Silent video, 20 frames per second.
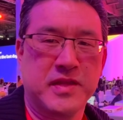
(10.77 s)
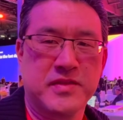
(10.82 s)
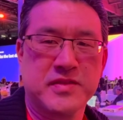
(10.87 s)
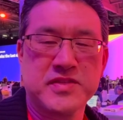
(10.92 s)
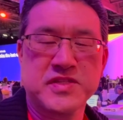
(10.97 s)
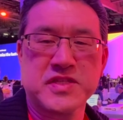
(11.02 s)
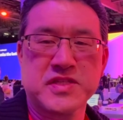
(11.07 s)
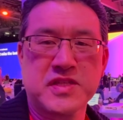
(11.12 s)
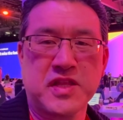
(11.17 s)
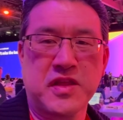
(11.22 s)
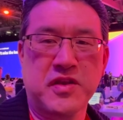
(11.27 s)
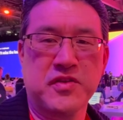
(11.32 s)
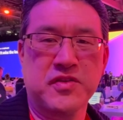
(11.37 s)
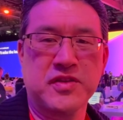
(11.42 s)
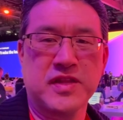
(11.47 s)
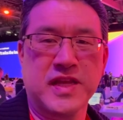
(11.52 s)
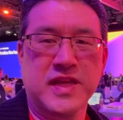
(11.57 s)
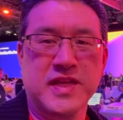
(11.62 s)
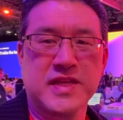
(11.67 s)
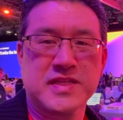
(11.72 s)
this is
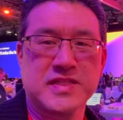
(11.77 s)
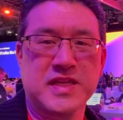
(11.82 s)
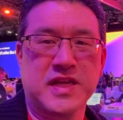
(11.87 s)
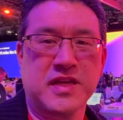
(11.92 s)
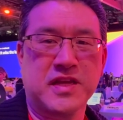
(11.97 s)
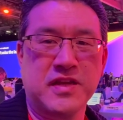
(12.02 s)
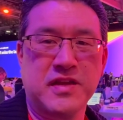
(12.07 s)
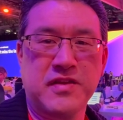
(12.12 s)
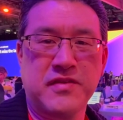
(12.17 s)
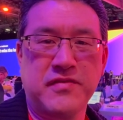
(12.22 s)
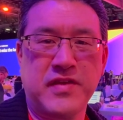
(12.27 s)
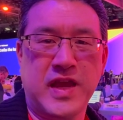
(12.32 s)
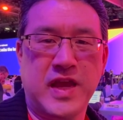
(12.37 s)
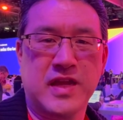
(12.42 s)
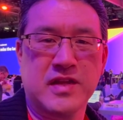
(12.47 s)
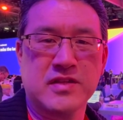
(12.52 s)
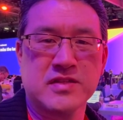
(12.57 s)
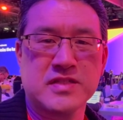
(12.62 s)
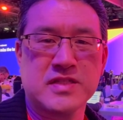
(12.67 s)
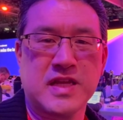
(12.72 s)
Leonard Lee, Executive
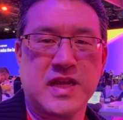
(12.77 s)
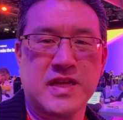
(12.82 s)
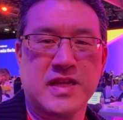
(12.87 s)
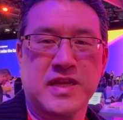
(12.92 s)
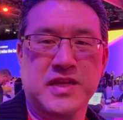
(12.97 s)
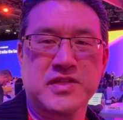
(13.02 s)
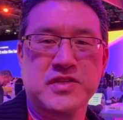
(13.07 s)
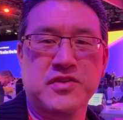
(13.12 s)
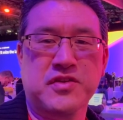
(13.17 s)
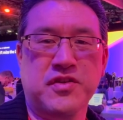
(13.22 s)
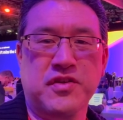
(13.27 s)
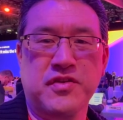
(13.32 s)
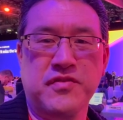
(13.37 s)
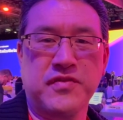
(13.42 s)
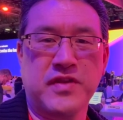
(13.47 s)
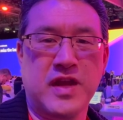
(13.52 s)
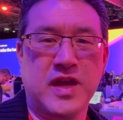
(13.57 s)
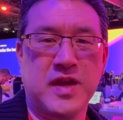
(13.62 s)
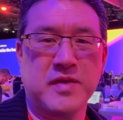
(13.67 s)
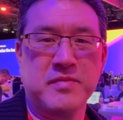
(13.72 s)
Analyst at Next
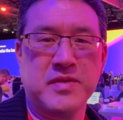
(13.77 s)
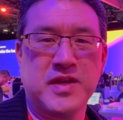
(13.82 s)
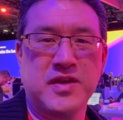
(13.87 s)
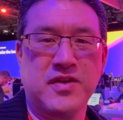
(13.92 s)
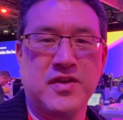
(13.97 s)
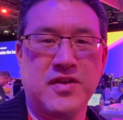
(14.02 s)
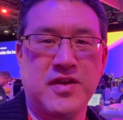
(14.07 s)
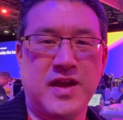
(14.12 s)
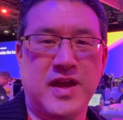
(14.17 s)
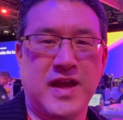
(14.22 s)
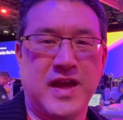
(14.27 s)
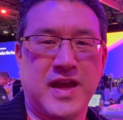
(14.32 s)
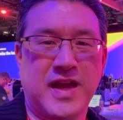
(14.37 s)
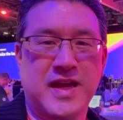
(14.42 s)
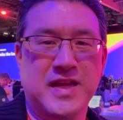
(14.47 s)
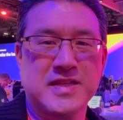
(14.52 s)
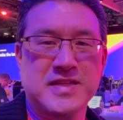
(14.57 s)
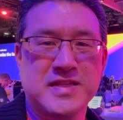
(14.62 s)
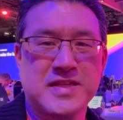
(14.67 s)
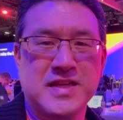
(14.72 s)
Curve, and I'm here
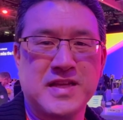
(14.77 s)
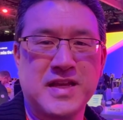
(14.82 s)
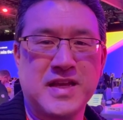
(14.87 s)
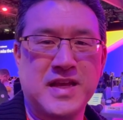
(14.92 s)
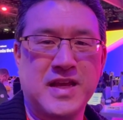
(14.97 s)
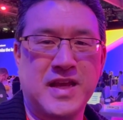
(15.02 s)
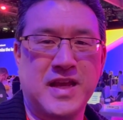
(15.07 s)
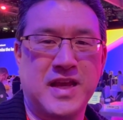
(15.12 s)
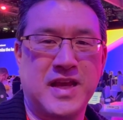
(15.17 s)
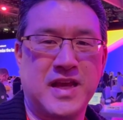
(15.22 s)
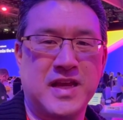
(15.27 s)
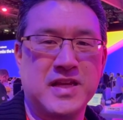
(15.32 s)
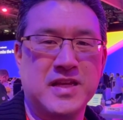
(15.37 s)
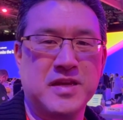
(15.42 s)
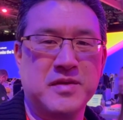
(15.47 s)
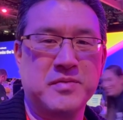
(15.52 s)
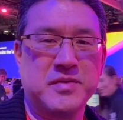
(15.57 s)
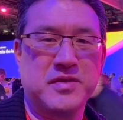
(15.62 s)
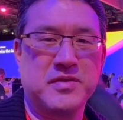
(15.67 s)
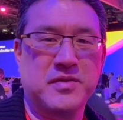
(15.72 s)
at
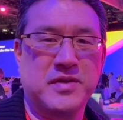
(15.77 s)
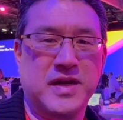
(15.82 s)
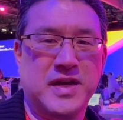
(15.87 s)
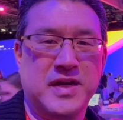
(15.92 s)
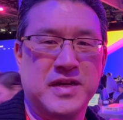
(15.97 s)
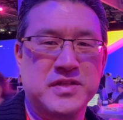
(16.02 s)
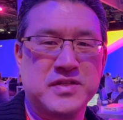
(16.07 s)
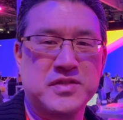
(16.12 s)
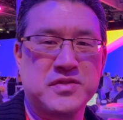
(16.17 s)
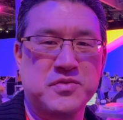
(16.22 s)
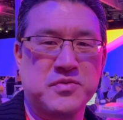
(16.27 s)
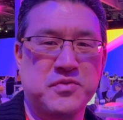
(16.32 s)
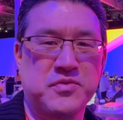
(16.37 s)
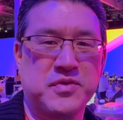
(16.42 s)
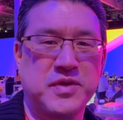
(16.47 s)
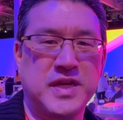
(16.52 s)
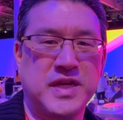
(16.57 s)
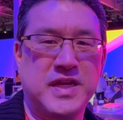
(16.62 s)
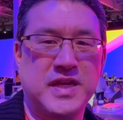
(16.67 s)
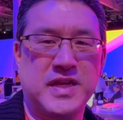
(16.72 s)
AWS
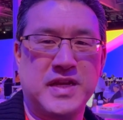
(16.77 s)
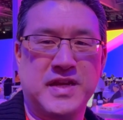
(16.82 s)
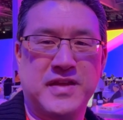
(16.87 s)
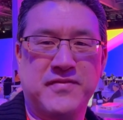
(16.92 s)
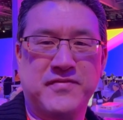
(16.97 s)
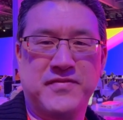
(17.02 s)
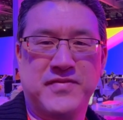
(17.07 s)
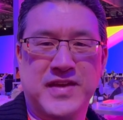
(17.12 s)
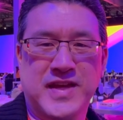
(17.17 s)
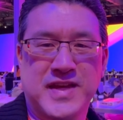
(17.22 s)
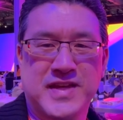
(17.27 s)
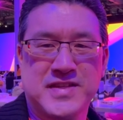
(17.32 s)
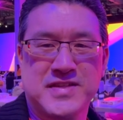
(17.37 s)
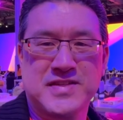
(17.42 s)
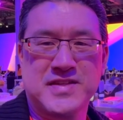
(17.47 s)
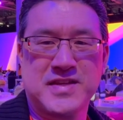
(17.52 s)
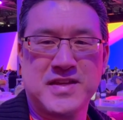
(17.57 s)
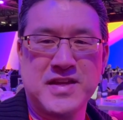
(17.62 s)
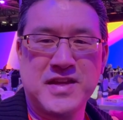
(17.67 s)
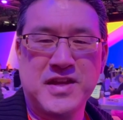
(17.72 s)

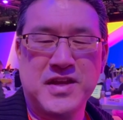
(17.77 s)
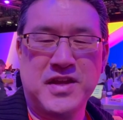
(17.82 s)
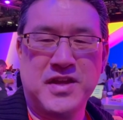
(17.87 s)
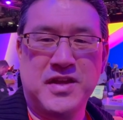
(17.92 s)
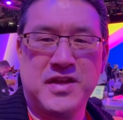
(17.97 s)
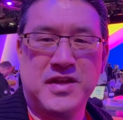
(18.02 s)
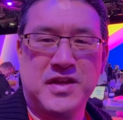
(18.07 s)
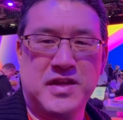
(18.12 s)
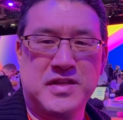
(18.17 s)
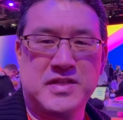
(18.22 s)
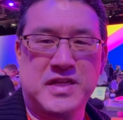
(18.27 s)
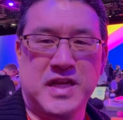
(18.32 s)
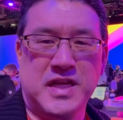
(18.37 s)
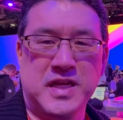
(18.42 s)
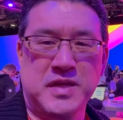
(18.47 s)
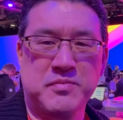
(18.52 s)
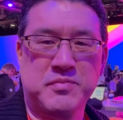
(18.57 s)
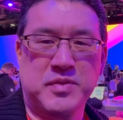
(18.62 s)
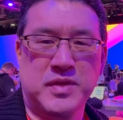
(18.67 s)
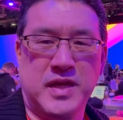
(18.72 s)
reInvent
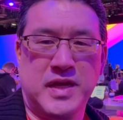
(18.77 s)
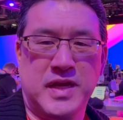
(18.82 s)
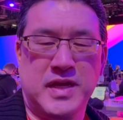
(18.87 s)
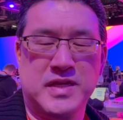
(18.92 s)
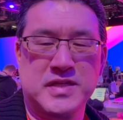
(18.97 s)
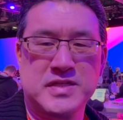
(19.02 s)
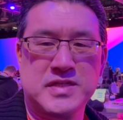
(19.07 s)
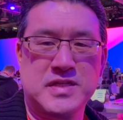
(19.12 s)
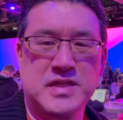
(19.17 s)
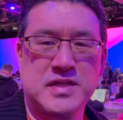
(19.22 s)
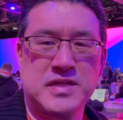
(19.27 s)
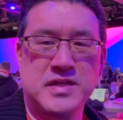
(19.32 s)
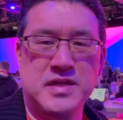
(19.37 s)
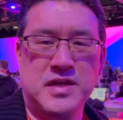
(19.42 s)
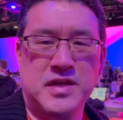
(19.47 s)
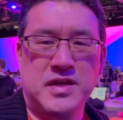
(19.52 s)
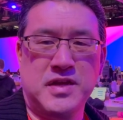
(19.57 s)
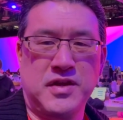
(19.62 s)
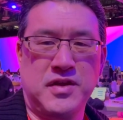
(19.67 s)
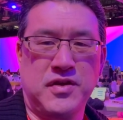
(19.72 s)
taking place
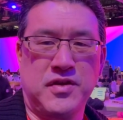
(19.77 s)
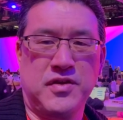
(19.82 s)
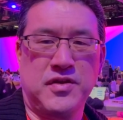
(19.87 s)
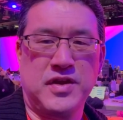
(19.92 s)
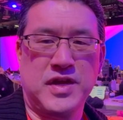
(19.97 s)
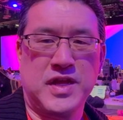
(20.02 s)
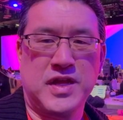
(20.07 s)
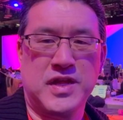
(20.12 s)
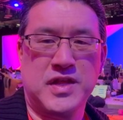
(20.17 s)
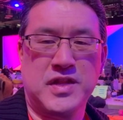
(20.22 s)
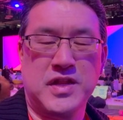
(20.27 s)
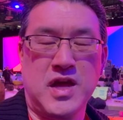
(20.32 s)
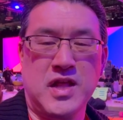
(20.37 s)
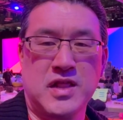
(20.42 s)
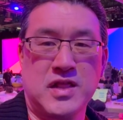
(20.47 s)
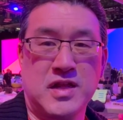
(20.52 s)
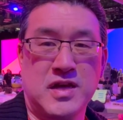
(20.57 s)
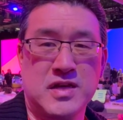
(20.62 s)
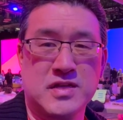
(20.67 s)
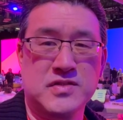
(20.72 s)
here in
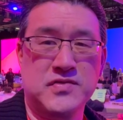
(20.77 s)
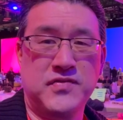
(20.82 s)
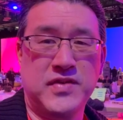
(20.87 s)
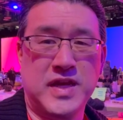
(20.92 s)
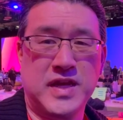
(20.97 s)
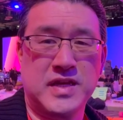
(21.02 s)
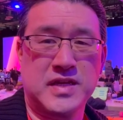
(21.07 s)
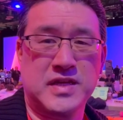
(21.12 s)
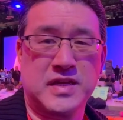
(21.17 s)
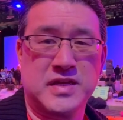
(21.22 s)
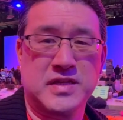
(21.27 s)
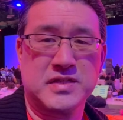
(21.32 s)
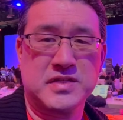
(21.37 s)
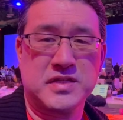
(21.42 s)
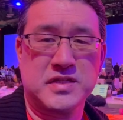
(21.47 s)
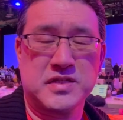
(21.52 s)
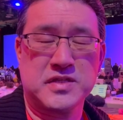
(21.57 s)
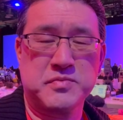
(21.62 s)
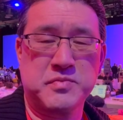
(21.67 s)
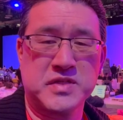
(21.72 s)
Las
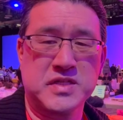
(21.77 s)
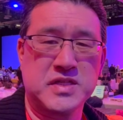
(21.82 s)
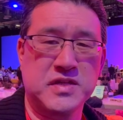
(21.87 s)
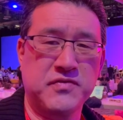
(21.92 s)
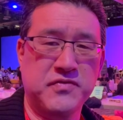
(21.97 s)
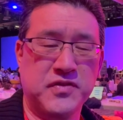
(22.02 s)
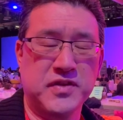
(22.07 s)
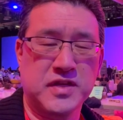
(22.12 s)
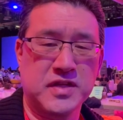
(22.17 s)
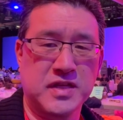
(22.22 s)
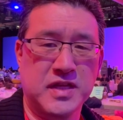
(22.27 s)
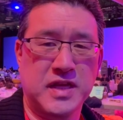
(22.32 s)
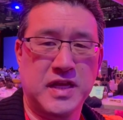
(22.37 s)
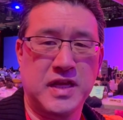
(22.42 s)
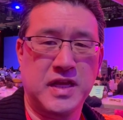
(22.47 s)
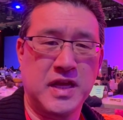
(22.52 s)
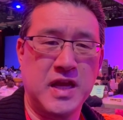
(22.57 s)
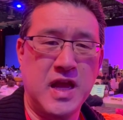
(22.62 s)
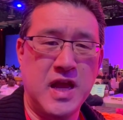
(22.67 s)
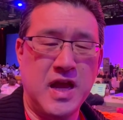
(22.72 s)
Vegas, and
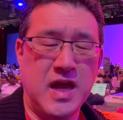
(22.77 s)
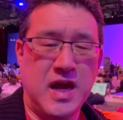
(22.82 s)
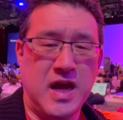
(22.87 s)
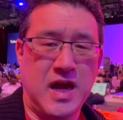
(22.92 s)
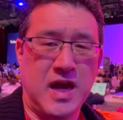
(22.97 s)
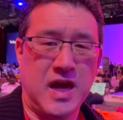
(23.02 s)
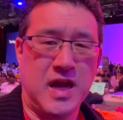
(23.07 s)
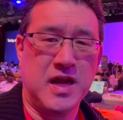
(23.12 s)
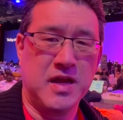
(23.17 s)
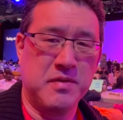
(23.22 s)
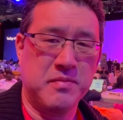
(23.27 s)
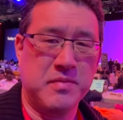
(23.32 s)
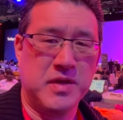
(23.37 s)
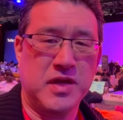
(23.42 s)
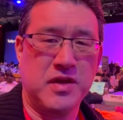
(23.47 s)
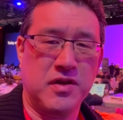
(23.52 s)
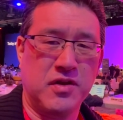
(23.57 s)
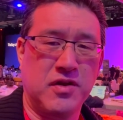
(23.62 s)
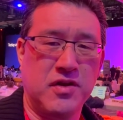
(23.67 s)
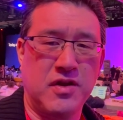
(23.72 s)
specifically, I am
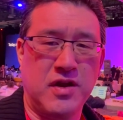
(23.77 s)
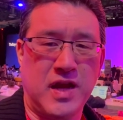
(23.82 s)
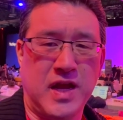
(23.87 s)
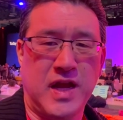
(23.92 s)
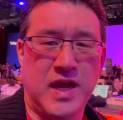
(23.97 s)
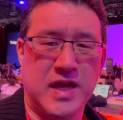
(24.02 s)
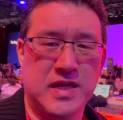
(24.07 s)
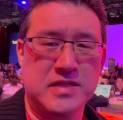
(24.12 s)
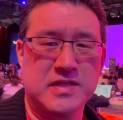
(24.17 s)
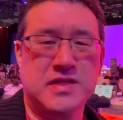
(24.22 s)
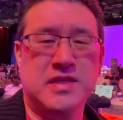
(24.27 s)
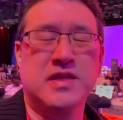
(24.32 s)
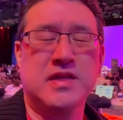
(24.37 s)
here at